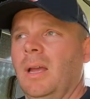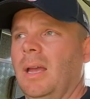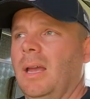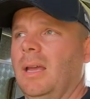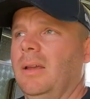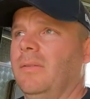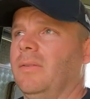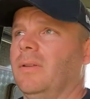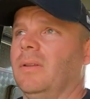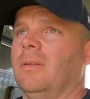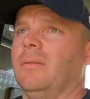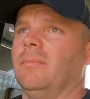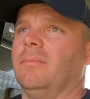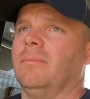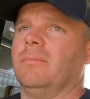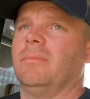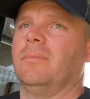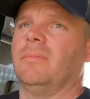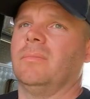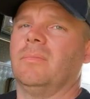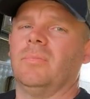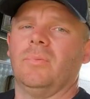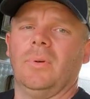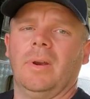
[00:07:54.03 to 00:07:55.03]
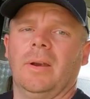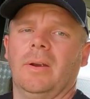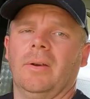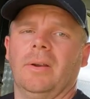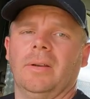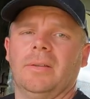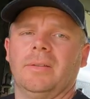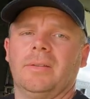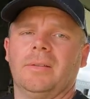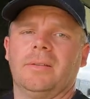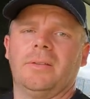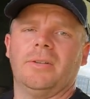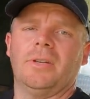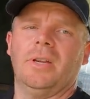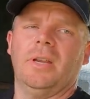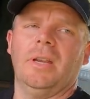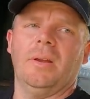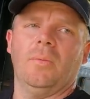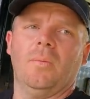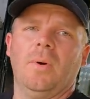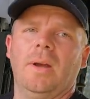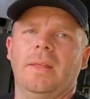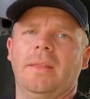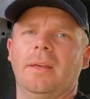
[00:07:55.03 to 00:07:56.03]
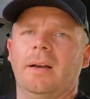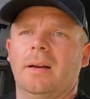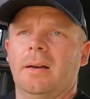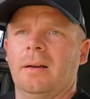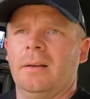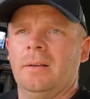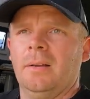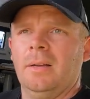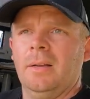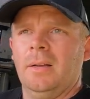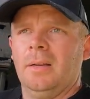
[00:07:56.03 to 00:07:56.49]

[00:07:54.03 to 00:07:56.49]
even where it's shitty weather,